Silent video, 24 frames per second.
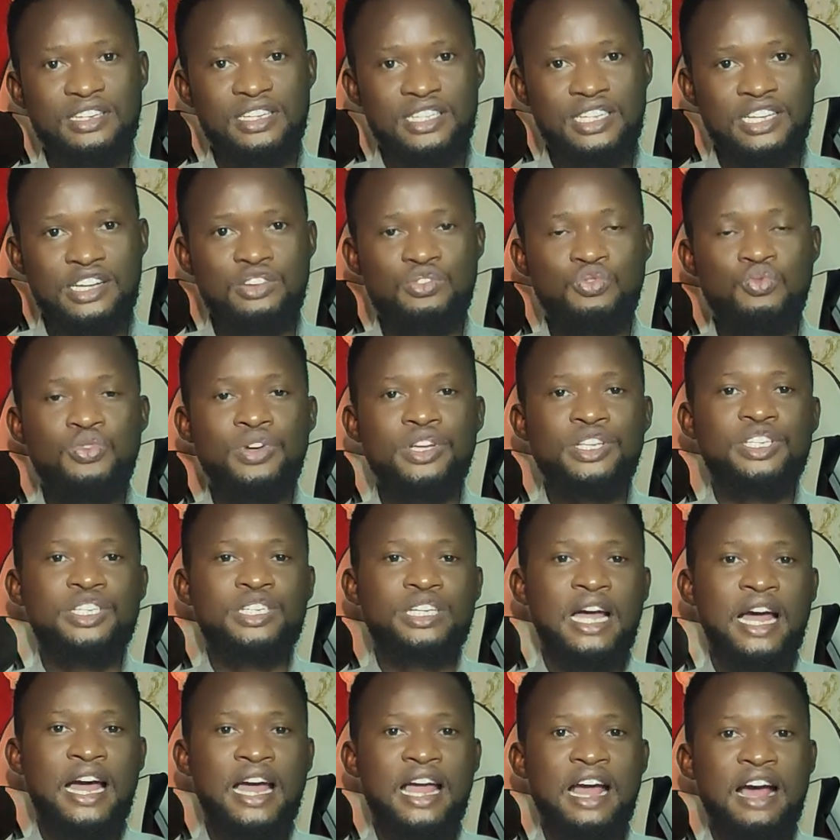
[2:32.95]
detail,
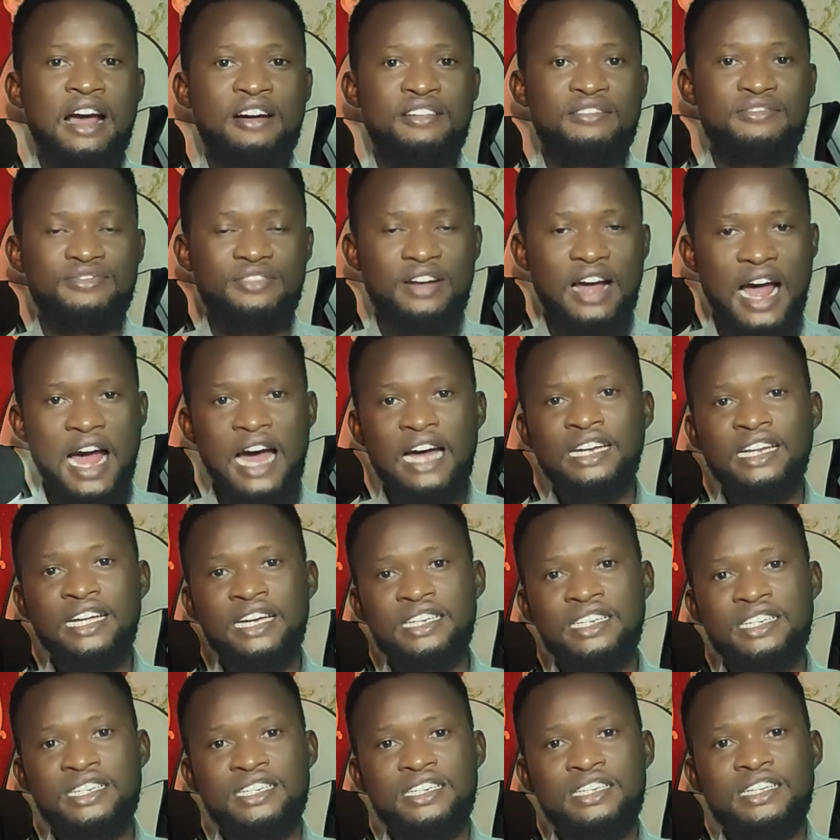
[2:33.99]
which I have
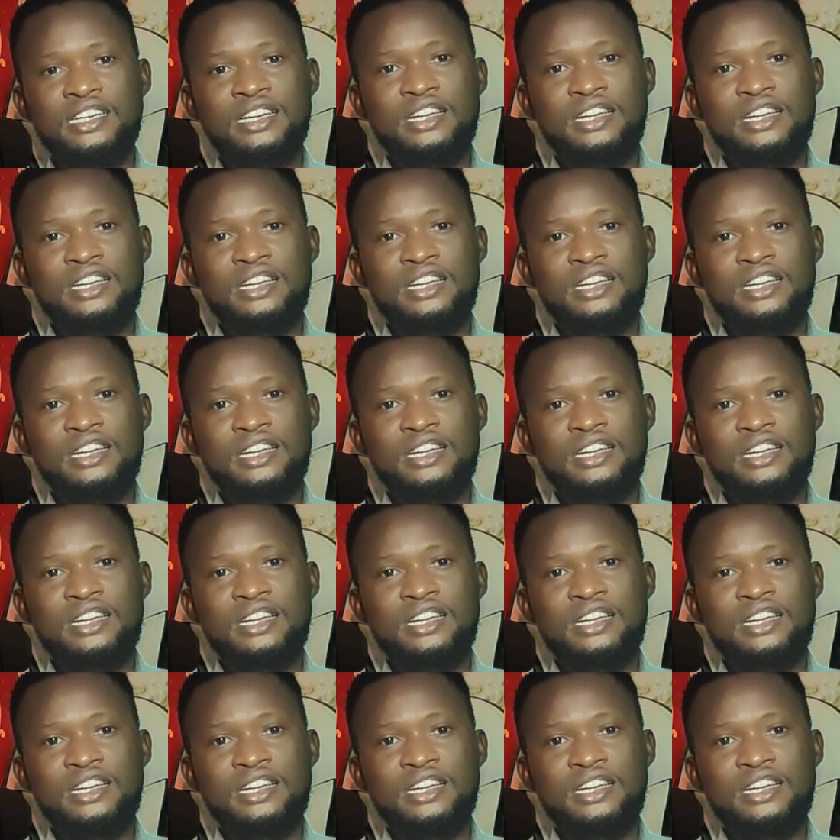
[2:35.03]
added